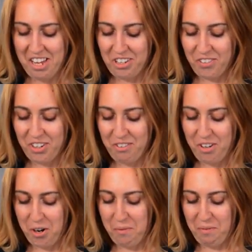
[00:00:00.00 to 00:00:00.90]
So if you don't
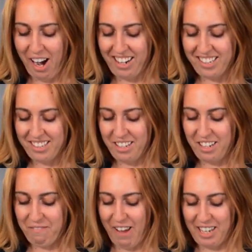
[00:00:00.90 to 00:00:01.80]
know, Brad is
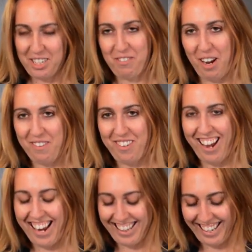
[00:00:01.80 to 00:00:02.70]
the mastermind
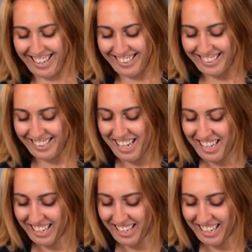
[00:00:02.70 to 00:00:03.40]
behind this.